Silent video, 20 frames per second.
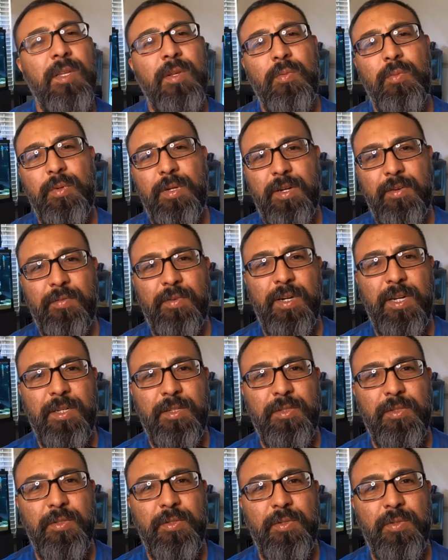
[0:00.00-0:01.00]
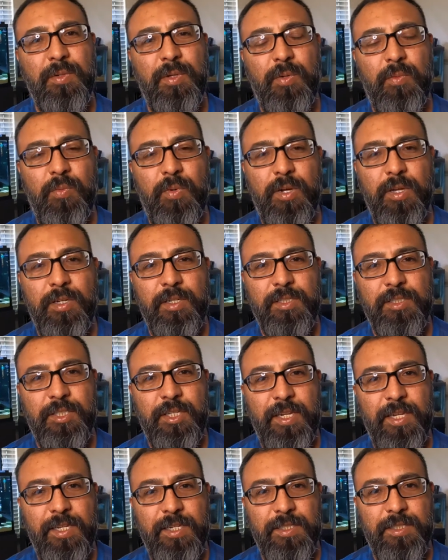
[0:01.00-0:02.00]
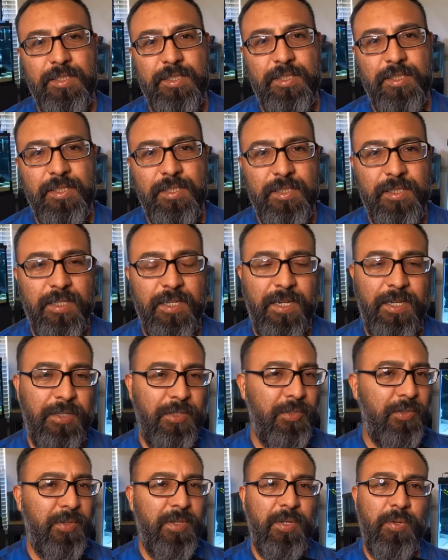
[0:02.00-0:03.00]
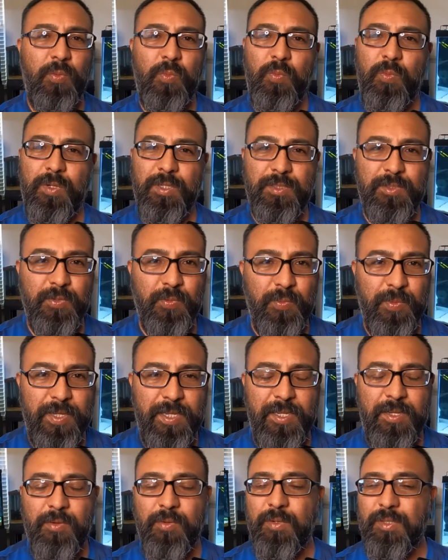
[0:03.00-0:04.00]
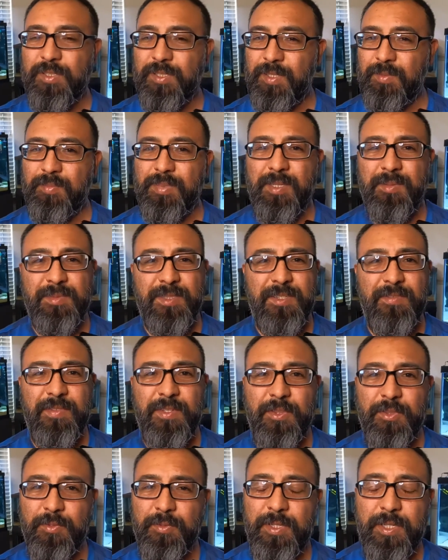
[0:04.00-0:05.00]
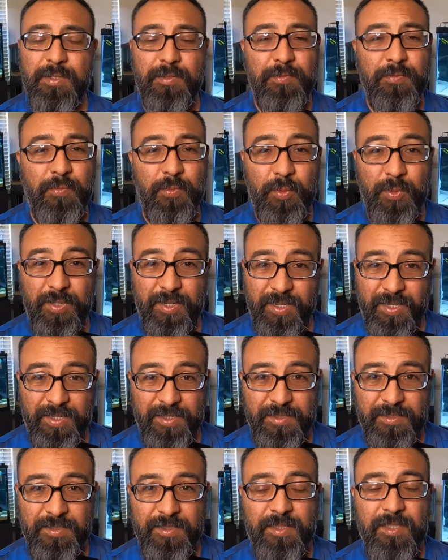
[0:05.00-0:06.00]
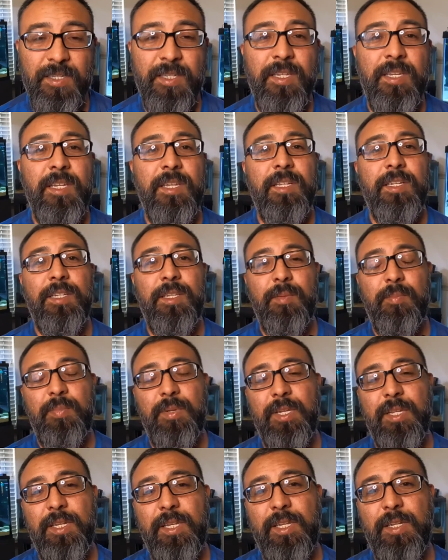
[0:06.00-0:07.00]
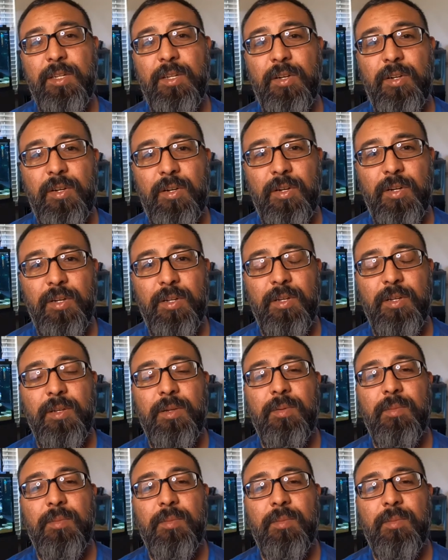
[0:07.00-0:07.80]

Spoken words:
Whenever I do a water change, I do it once a week or sometimes even 3 to 4 days, depending on